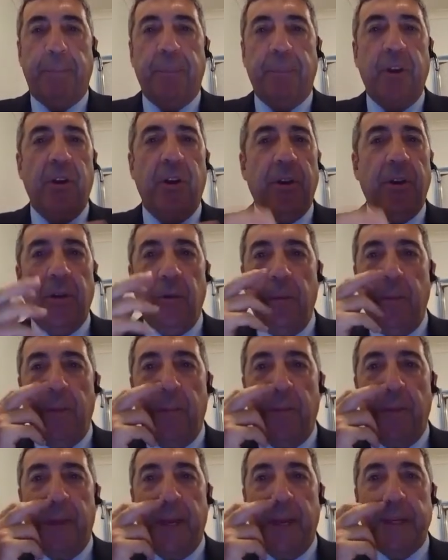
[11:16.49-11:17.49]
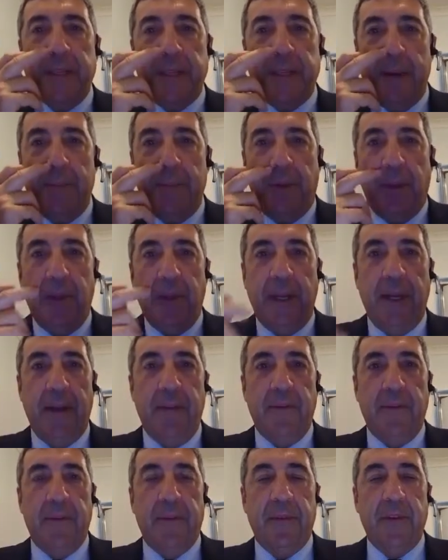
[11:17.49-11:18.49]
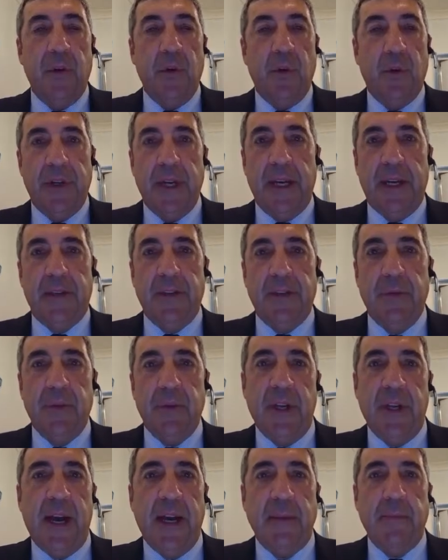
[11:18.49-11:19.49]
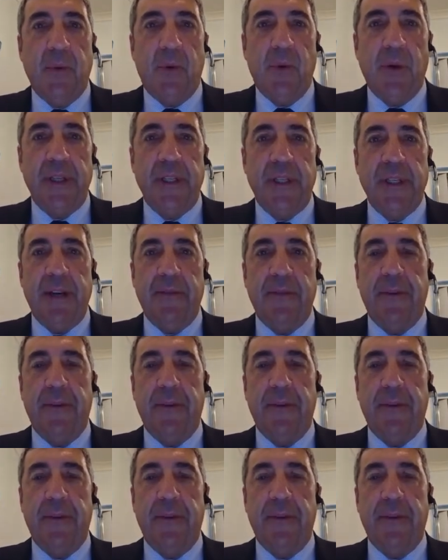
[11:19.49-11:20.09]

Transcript: You remember that example in your text, it was 8.7.